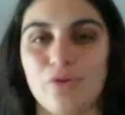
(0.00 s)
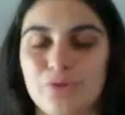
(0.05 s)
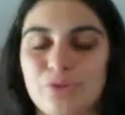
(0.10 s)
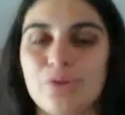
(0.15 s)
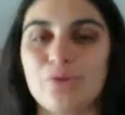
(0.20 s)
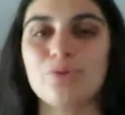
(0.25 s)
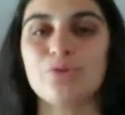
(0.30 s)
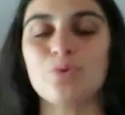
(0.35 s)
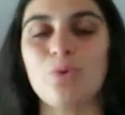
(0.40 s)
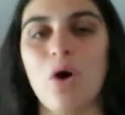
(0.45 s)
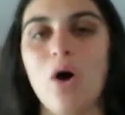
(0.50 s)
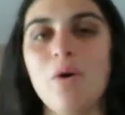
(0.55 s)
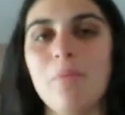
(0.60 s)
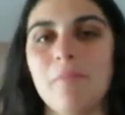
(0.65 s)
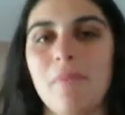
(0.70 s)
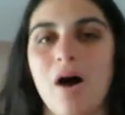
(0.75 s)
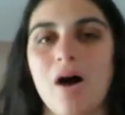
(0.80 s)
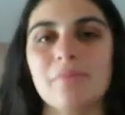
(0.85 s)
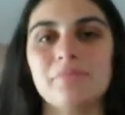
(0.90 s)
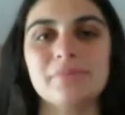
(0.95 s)
Also, do
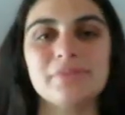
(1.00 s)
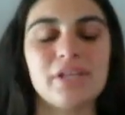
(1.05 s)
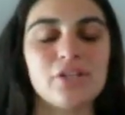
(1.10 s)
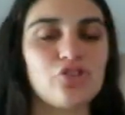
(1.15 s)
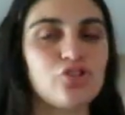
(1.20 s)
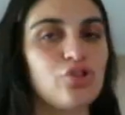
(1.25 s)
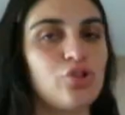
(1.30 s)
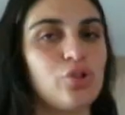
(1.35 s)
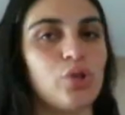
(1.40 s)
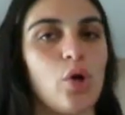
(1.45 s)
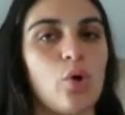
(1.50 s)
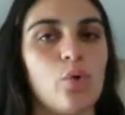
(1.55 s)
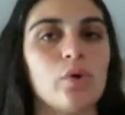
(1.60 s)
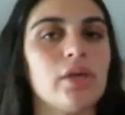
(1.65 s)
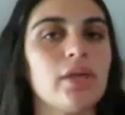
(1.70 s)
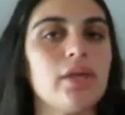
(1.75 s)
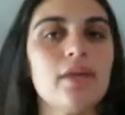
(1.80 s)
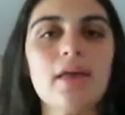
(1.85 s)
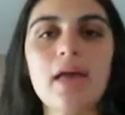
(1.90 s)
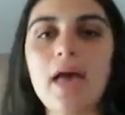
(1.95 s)
all moms like just
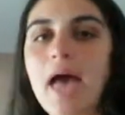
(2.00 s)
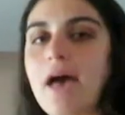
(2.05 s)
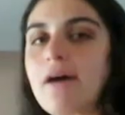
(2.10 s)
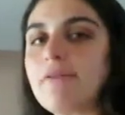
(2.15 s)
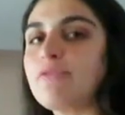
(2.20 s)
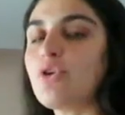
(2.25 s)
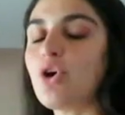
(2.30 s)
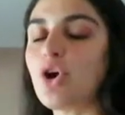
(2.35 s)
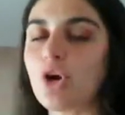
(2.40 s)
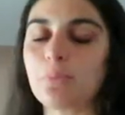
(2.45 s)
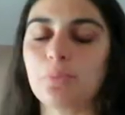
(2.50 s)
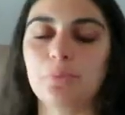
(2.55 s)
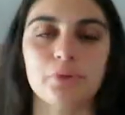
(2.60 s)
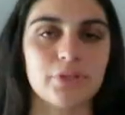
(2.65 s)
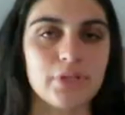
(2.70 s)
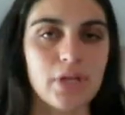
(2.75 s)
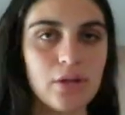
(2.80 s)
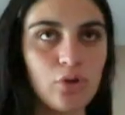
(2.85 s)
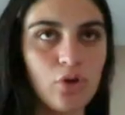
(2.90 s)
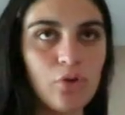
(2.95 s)
low-key have
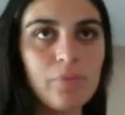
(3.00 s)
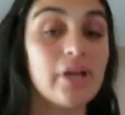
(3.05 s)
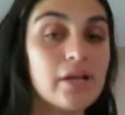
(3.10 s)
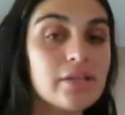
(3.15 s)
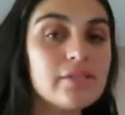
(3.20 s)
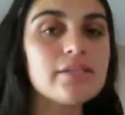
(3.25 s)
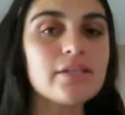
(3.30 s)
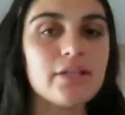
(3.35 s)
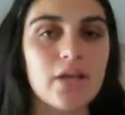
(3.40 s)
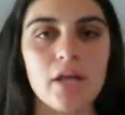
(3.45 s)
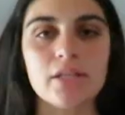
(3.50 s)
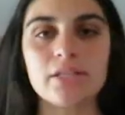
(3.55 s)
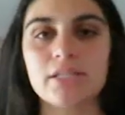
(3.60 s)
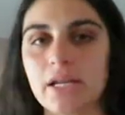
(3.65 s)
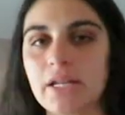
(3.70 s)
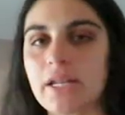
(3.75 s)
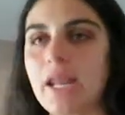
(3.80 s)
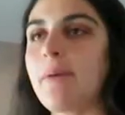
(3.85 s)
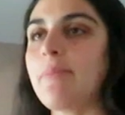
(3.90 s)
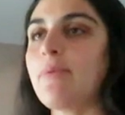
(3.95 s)
carpal tunnel? Because it's a
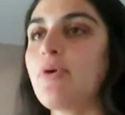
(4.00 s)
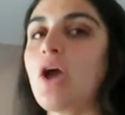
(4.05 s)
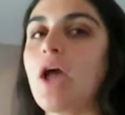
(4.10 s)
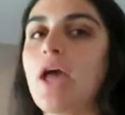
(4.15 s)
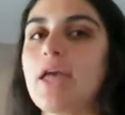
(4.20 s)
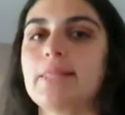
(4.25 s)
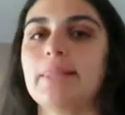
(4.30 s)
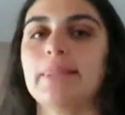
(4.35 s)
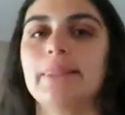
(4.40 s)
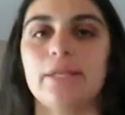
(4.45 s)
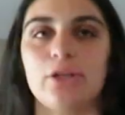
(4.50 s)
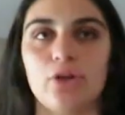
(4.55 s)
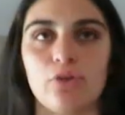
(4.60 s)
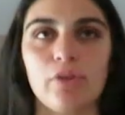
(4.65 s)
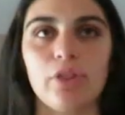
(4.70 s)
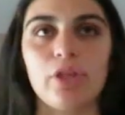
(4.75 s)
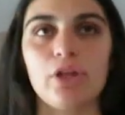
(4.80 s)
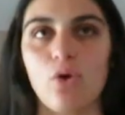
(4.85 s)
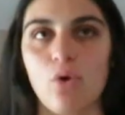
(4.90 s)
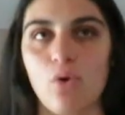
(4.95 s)
contact napper, I
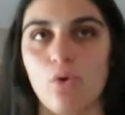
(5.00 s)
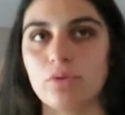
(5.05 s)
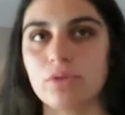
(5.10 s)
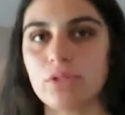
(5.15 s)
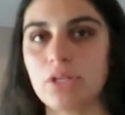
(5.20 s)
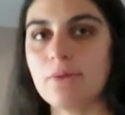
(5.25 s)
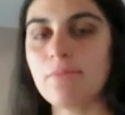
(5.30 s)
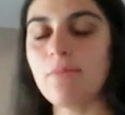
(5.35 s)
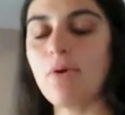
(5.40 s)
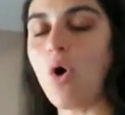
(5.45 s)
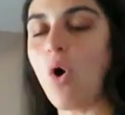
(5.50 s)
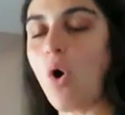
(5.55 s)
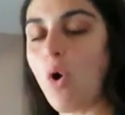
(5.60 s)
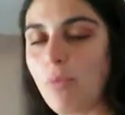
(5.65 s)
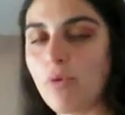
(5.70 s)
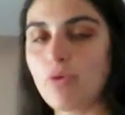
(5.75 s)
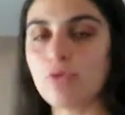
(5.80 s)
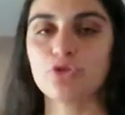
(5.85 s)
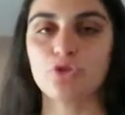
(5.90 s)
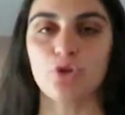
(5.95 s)
literally hold him
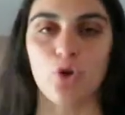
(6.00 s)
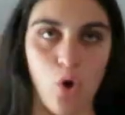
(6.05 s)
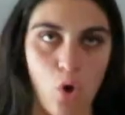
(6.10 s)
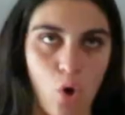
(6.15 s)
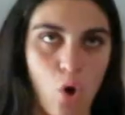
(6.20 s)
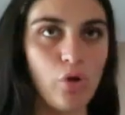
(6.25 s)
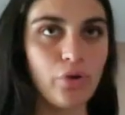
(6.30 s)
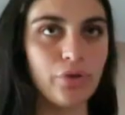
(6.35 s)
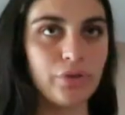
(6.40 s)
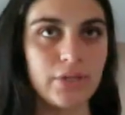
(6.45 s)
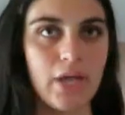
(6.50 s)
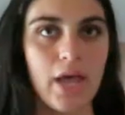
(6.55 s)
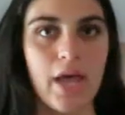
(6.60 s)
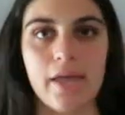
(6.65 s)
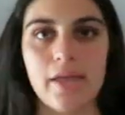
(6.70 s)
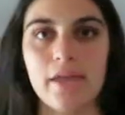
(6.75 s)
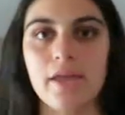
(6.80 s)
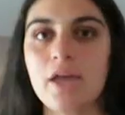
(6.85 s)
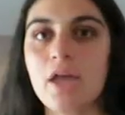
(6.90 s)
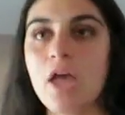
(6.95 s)
almost all
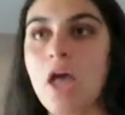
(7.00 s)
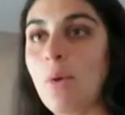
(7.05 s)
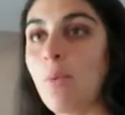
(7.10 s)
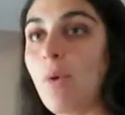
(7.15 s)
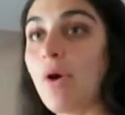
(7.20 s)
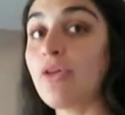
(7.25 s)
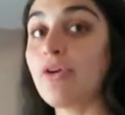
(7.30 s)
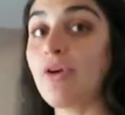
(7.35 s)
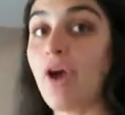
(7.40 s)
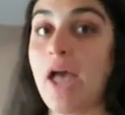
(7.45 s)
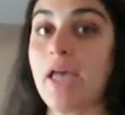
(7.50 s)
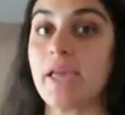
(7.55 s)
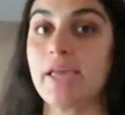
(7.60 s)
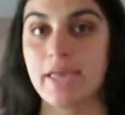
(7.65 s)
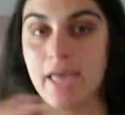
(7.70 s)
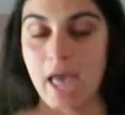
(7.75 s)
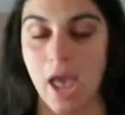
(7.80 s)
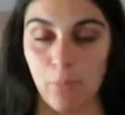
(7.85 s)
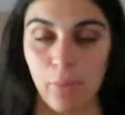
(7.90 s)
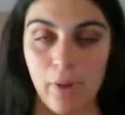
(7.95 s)
day, whether
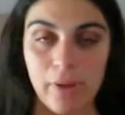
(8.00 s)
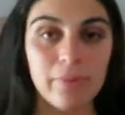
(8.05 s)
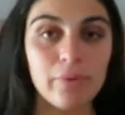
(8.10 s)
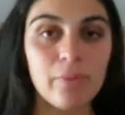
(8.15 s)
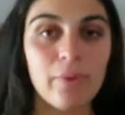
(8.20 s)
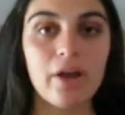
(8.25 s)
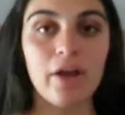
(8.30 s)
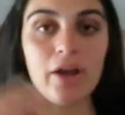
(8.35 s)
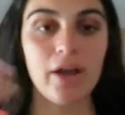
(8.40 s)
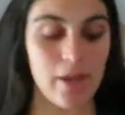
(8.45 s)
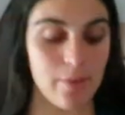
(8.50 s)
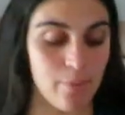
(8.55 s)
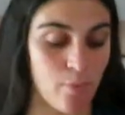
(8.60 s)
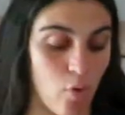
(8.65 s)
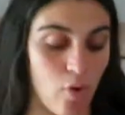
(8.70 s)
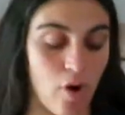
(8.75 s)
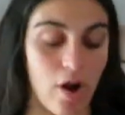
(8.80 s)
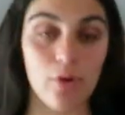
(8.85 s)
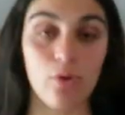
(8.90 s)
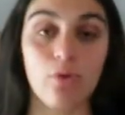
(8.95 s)
I baby wear
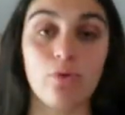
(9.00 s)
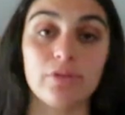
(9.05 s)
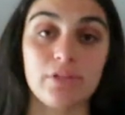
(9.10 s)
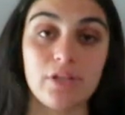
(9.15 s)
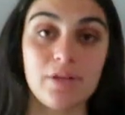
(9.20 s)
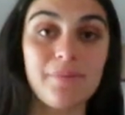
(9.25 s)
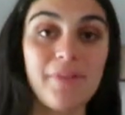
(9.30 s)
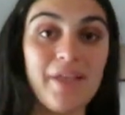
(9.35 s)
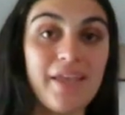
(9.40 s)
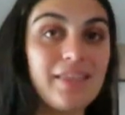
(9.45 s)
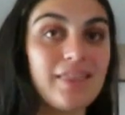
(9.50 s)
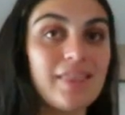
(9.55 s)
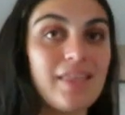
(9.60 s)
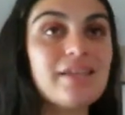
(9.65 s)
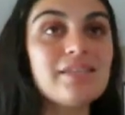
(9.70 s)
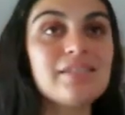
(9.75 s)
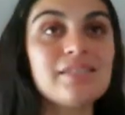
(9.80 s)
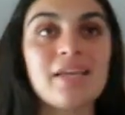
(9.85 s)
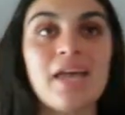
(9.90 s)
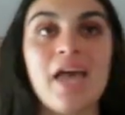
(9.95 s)
him or I hold him like
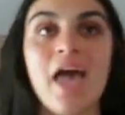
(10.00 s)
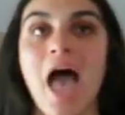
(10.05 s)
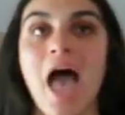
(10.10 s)
this.